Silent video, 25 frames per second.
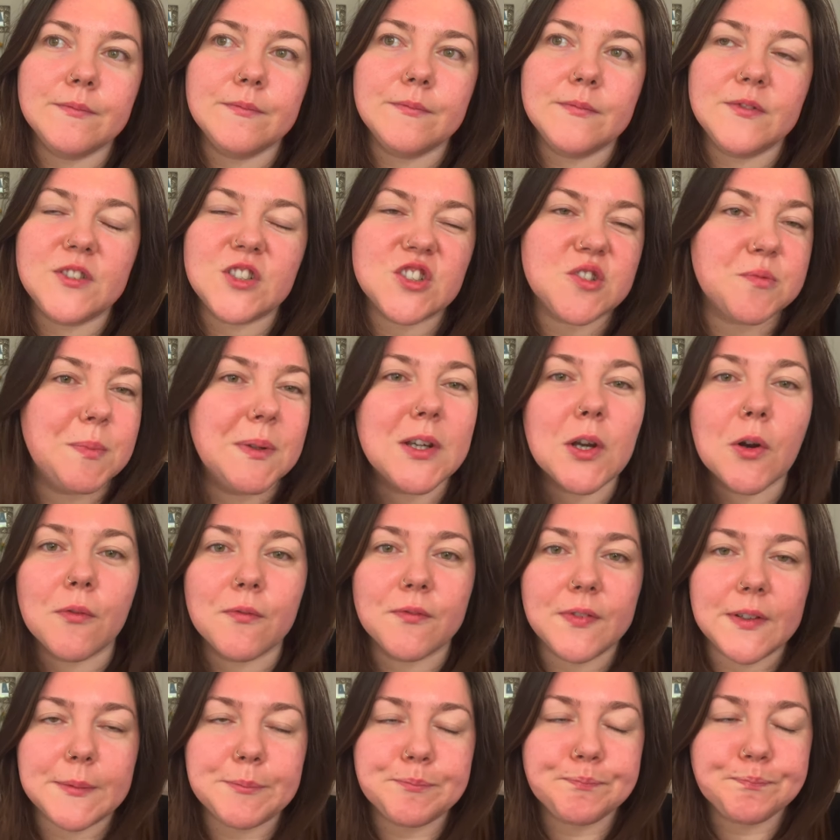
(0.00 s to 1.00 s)
just be
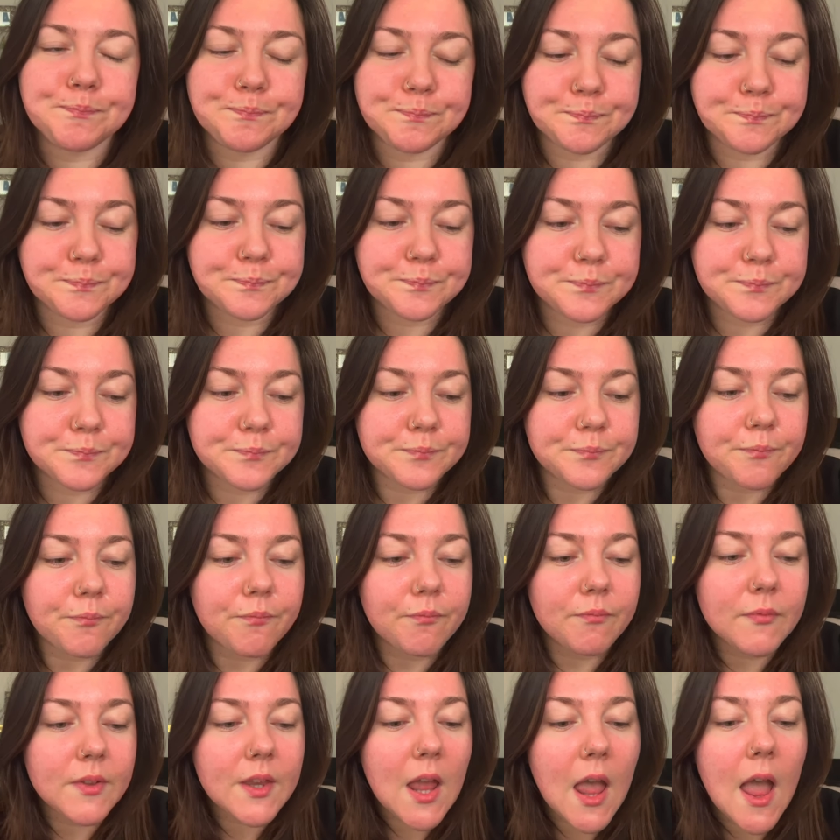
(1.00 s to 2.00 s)
comfy.
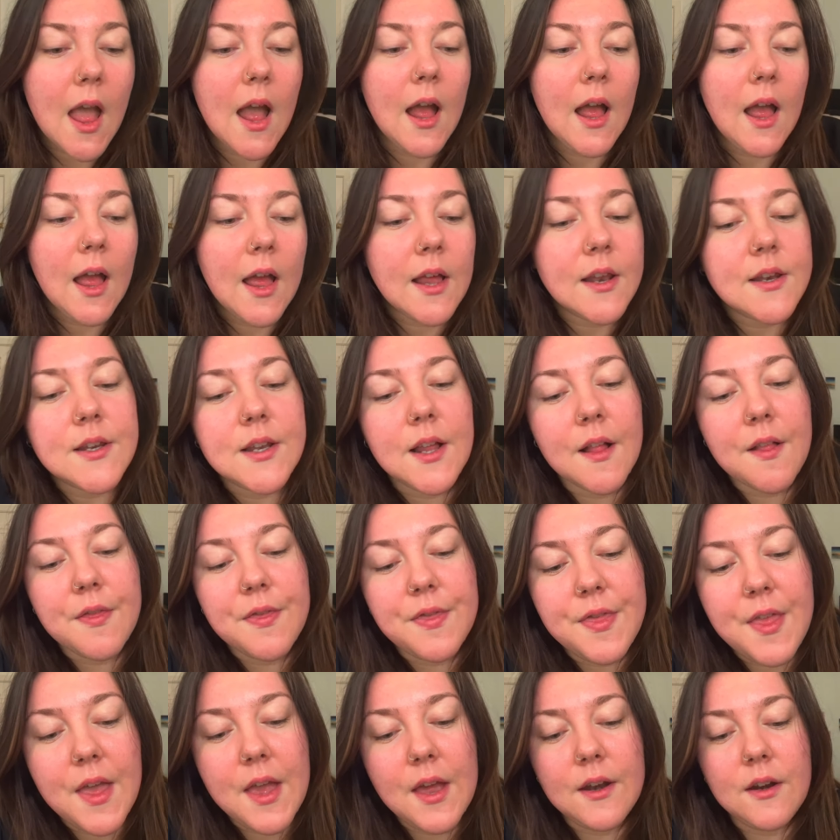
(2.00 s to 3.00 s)
And
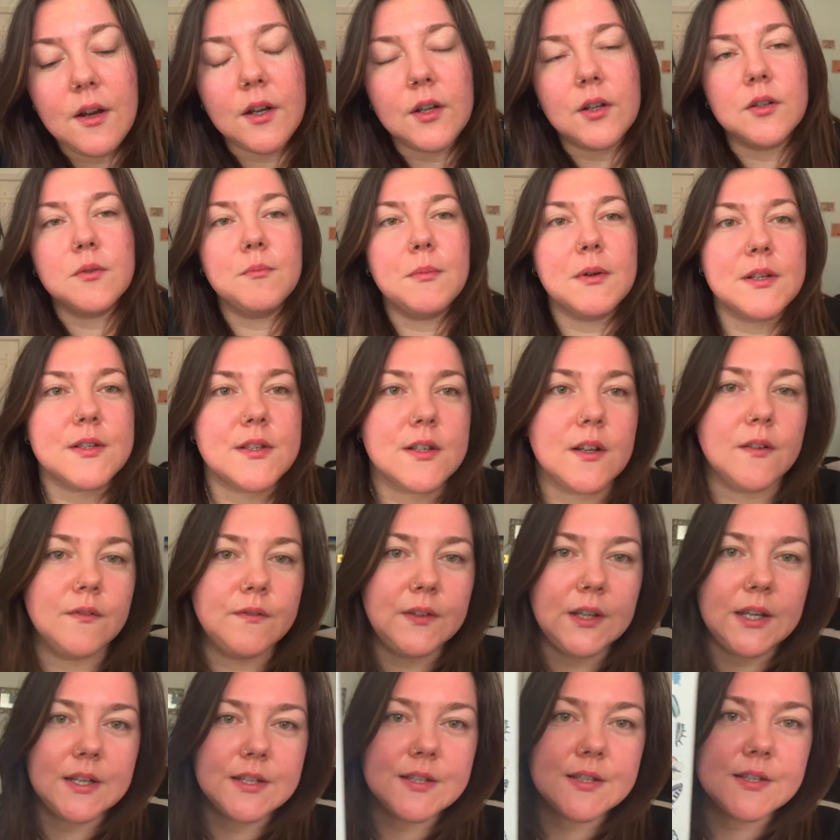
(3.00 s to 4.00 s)
then I got myself
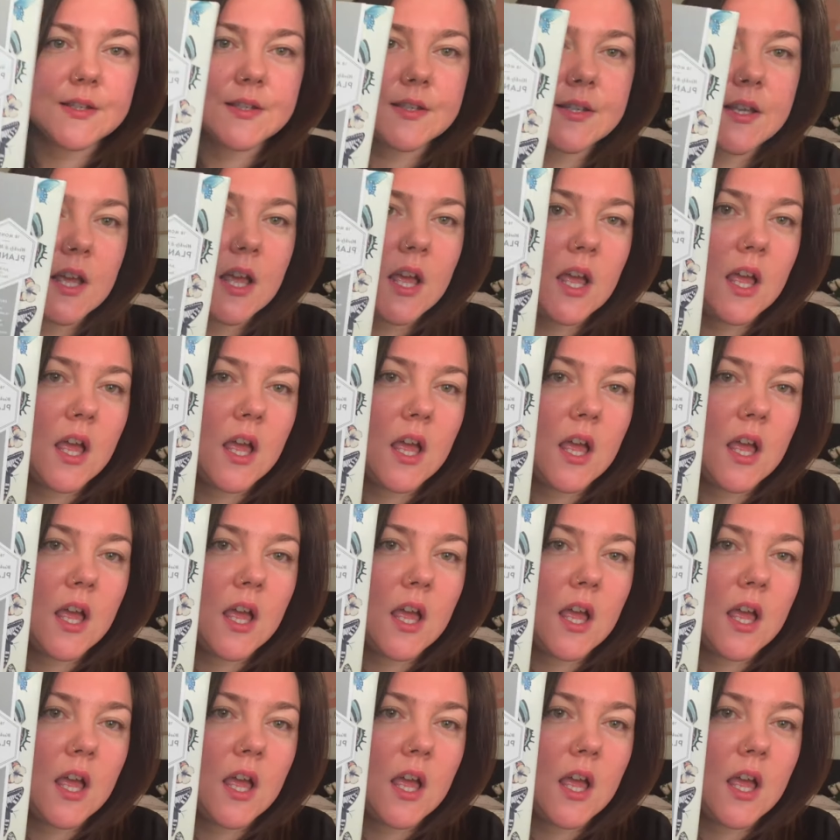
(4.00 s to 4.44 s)
this